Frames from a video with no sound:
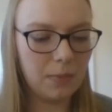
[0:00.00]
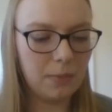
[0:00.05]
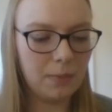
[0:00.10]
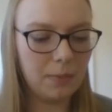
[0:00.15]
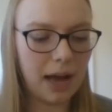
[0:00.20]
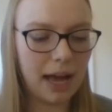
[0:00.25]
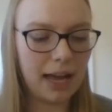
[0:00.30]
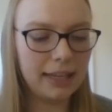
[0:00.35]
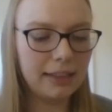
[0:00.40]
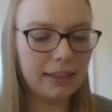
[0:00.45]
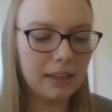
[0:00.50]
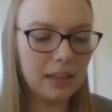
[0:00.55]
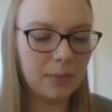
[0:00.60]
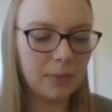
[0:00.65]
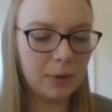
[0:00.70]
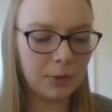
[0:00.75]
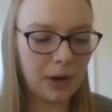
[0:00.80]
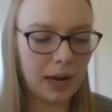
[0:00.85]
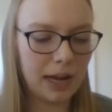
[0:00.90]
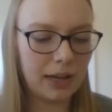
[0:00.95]
Bind
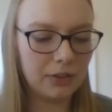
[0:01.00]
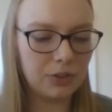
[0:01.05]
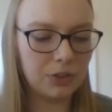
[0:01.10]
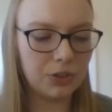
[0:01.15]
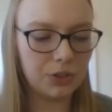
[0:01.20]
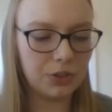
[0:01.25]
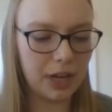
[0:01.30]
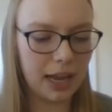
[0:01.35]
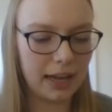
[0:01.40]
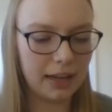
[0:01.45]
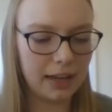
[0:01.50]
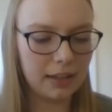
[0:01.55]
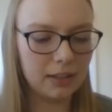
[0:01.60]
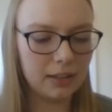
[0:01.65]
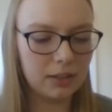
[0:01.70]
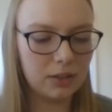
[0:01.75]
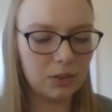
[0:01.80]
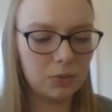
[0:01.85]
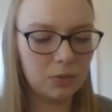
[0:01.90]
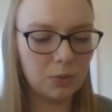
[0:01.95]
them around your neck.
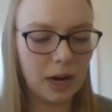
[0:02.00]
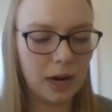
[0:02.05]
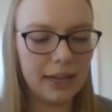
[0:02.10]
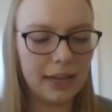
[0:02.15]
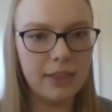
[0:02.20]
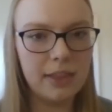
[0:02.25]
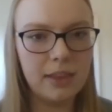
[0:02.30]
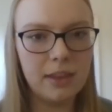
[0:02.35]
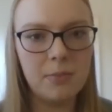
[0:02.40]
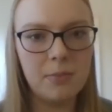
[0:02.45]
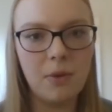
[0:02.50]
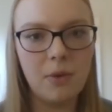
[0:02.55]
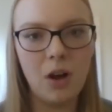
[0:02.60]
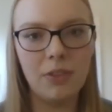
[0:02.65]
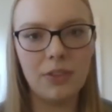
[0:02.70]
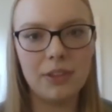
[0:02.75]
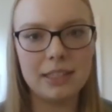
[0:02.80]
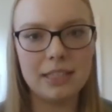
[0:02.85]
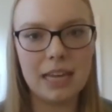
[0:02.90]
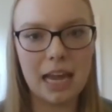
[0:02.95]
Write them
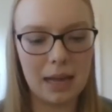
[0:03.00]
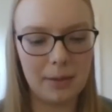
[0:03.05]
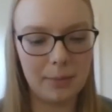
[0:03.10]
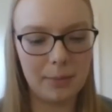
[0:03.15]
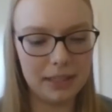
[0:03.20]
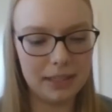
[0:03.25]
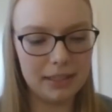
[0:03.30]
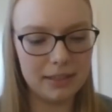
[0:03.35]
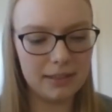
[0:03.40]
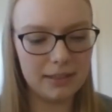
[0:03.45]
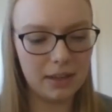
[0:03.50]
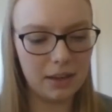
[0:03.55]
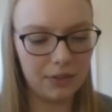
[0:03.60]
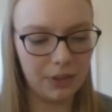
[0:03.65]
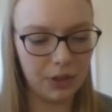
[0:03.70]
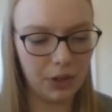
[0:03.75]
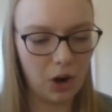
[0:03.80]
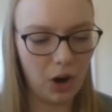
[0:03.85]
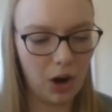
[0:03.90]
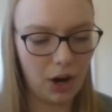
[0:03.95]
on the tablets of
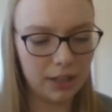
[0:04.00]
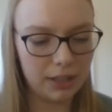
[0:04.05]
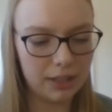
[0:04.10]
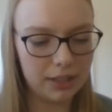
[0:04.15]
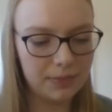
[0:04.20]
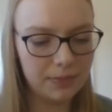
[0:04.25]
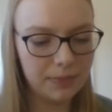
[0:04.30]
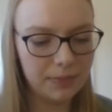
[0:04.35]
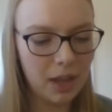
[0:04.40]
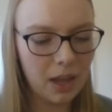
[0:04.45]
your heart.